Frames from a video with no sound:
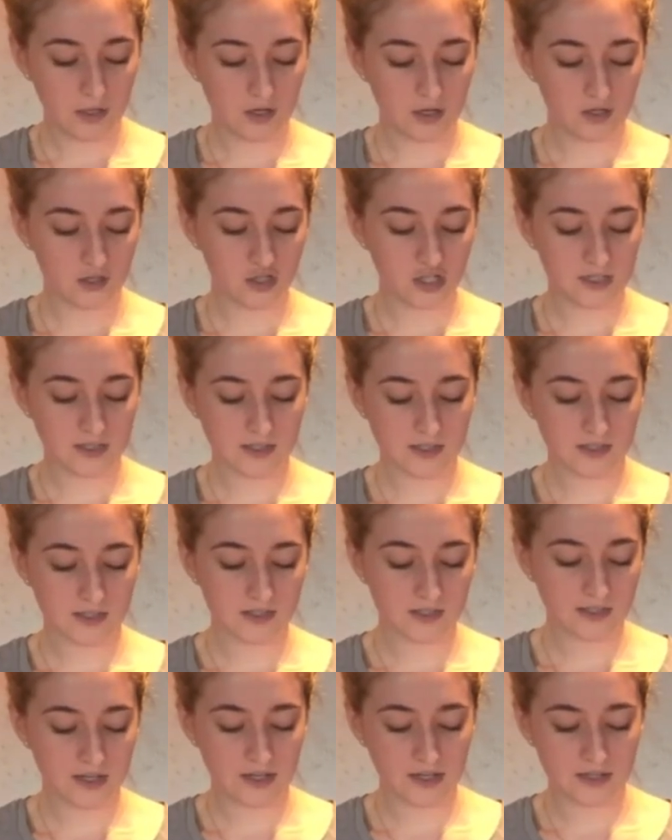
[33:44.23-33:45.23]
Jessica
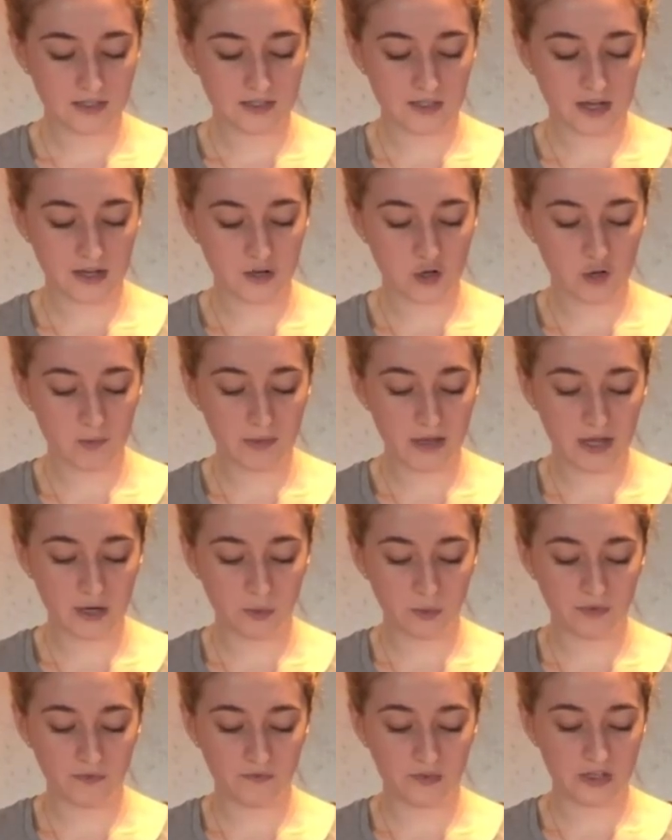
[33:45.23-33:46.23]
says, I go mad
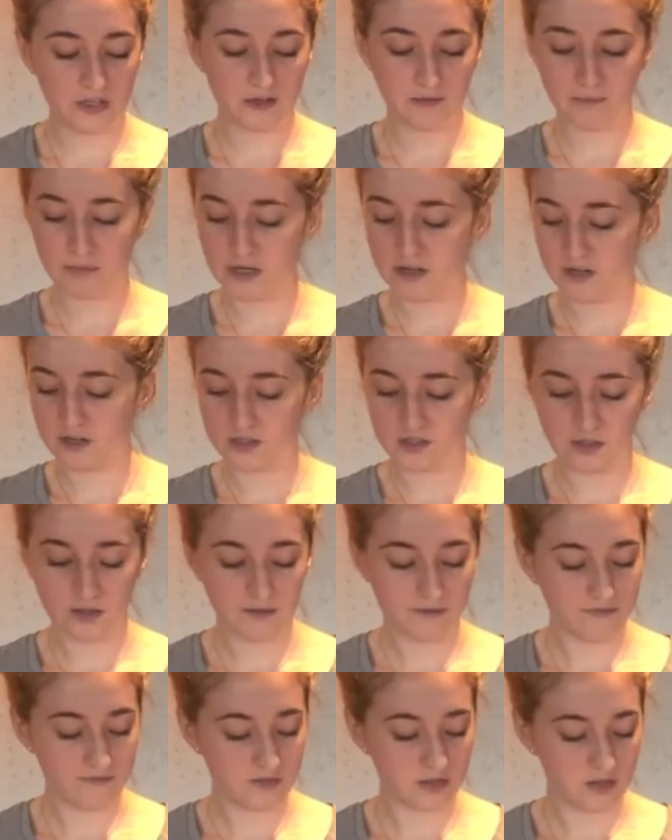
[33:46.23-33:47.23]
with vegan butter, so I
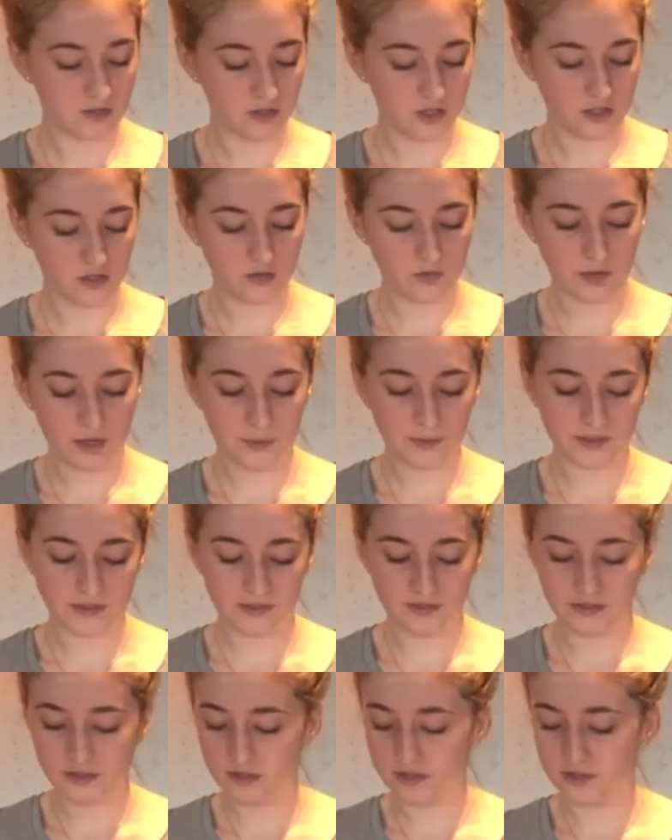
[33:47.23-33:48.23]
feel you. I was
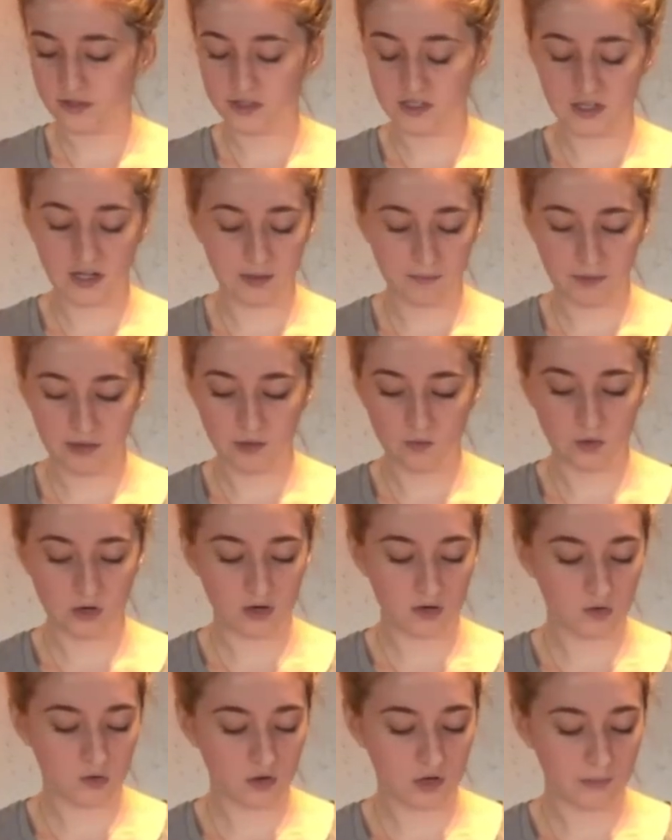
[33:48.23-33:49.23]
literally typing, what
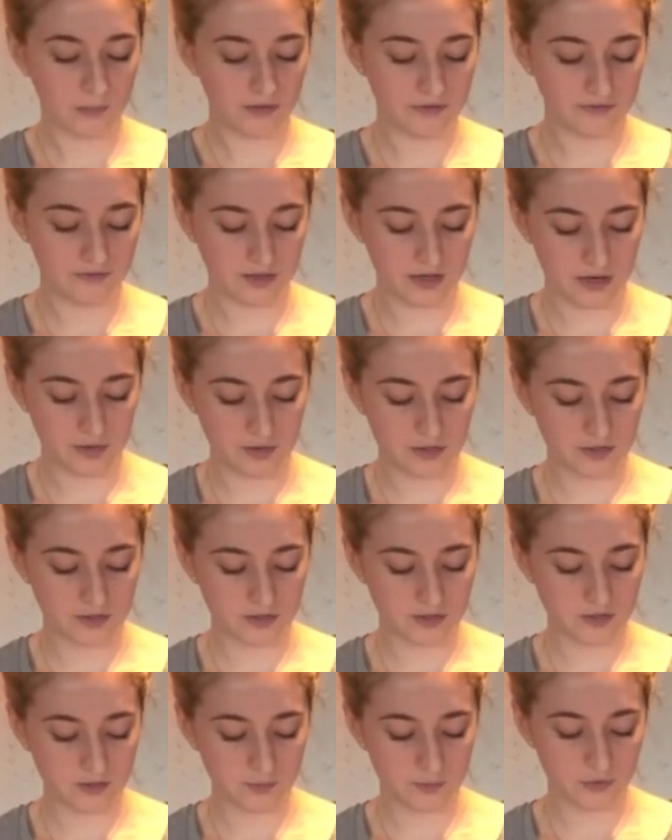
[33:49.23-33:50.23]
are corporate
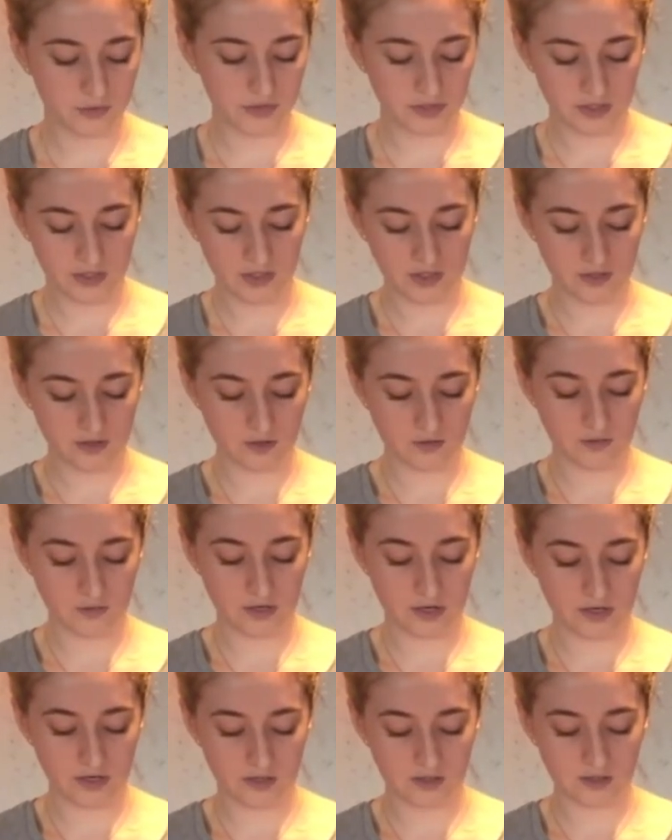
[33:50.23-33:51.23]
flowers? Pretty, oh
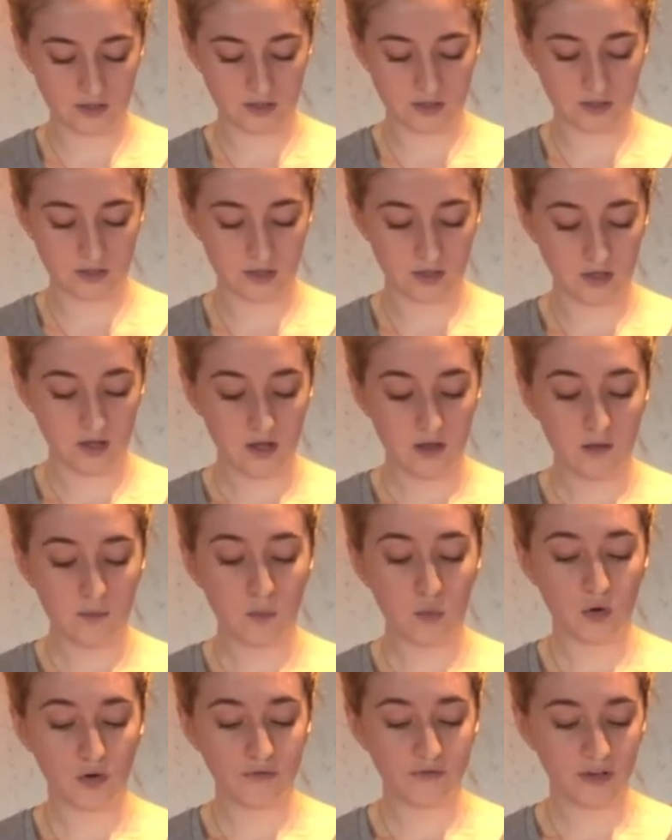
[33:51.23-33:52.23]
nice.
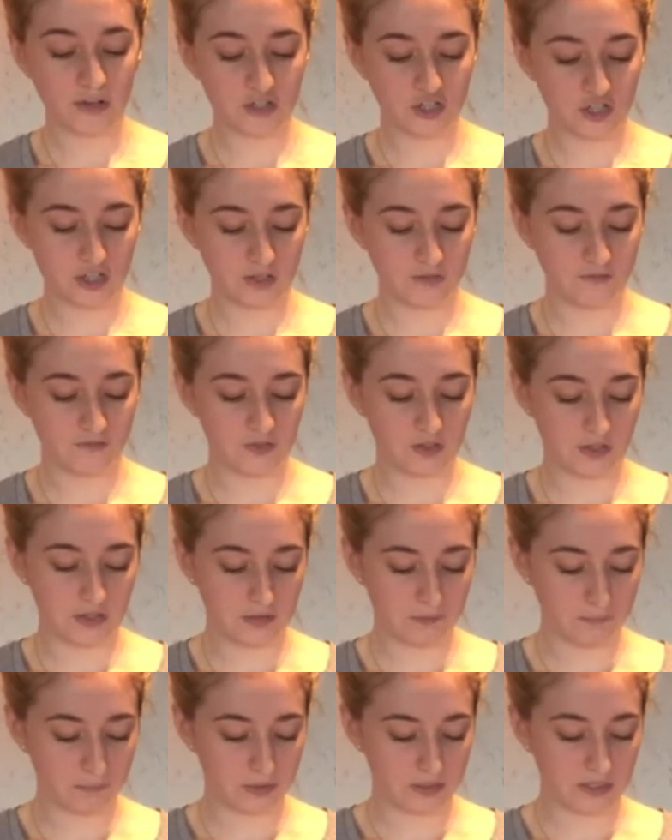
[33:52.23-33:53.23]
More veggie and
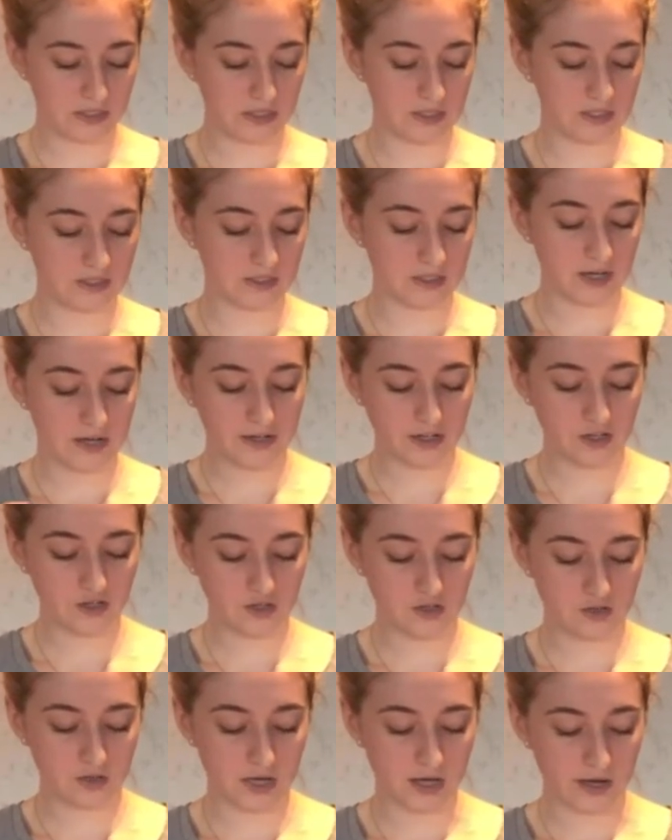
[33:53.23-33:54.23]
vegan, please. I can
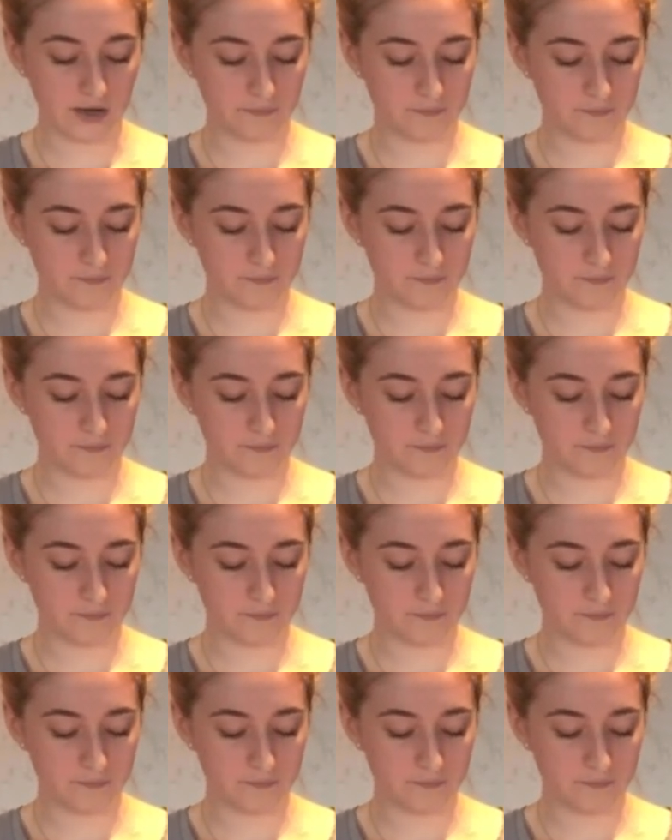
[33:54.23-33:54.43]
do that.